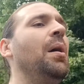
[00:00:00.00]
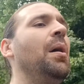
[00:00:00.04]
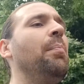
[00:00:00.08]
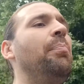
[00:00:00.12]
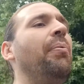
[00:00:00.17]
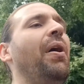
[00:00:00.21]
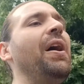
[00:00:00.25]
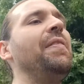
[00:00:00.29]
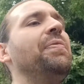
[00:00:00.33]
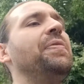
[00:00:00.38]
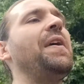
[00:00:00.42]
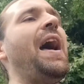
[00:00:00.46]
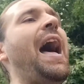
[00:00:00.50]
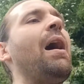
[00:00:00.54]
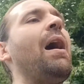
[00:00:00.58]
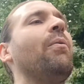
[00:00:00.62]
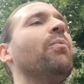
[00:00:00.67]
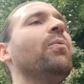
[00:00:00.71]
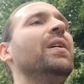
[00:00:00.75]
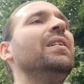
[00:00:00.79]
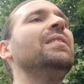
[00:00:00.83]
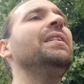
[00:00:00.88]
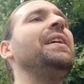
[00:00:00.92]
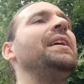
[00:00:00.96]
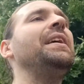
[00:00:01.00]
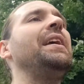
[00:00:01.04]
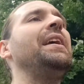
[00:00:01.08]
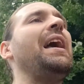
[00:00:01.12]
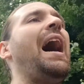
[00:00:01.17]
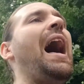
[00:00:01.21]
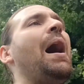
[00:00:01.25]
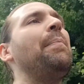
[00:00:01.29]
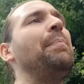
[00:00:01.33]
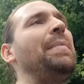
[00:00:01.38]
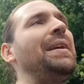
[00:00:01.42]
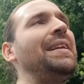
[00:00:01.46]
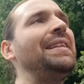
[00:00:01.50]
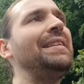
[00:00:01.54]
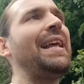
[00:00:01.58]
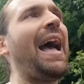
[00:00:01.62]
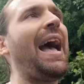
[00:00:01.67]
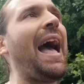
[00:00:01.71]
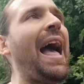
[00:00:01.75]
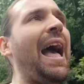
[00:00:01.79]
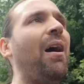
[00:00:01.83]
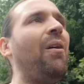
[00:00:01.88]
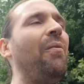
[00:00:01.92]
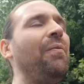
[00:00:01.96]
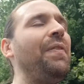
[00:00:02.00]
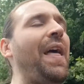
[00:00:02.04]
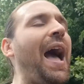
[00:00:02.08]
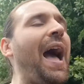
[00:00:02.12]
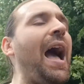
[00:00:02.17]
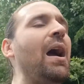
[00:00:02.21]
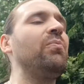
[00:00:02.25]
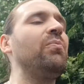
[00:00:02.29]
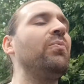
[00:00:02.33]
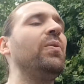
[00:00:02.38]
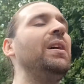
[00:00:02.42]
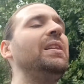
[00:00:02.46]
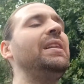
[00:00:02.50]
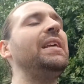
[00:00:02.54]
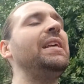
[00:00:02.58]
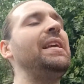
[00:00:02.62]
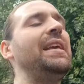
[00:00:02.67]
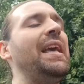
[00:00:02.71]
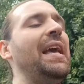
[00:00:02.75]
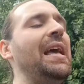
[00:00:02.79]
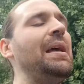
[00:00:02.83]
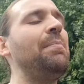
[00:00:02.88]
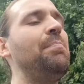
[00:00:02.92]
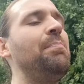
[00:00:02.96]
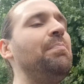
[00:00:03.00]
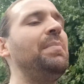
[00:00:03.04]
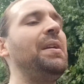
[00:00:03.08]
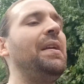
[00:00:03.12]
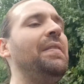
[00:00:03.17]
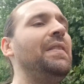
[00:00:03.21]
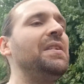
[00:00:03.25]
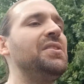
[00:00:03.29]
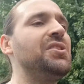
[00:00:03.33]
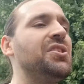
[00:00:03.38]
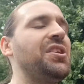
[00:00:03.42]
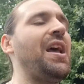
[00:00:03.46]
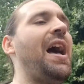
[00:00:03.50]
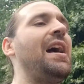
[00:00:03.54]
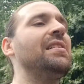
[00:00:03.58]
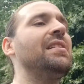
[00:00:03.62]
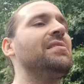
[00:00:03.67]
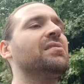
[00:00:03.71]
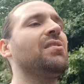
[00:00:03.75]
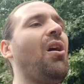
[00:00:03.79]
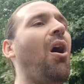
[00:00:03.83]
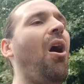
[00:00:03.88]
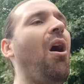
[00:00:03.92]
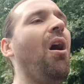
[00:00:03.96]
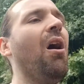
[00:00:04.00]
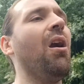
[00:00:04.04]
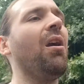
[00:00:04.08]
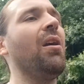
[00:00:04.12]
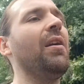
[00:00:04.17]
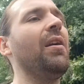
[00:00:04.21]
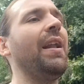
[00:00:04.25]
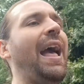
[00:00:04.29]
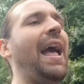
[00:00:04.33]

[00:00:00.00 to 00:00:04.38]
But that really got me down. That really hit me in the chest hard.